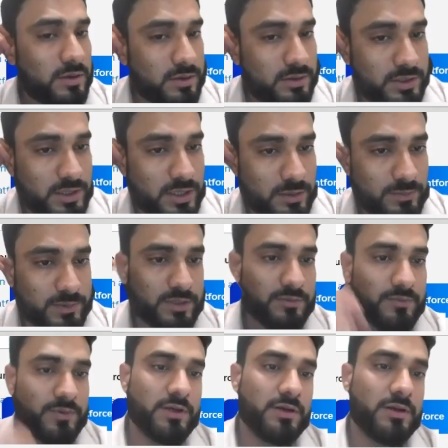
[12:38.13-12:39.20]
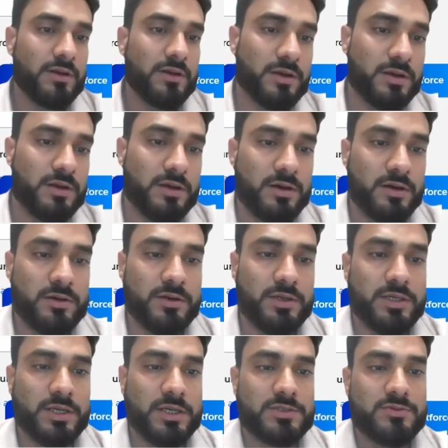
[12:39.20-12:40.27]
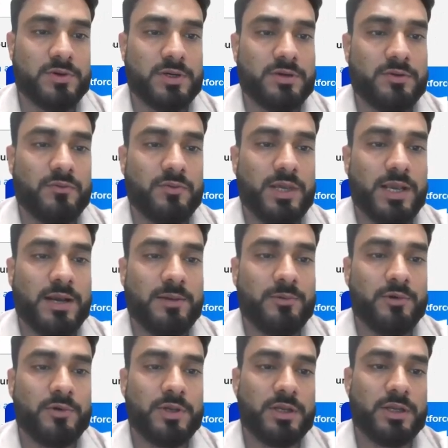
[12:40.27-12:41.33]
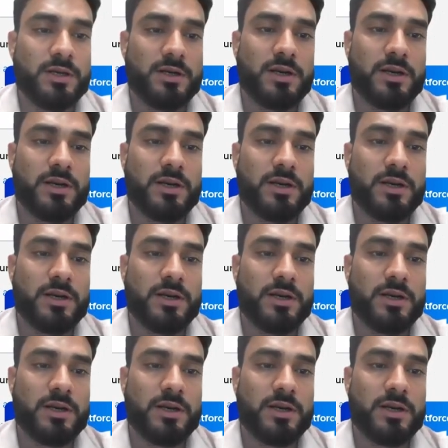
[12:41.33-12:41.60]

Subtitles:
they have given details what we have to create,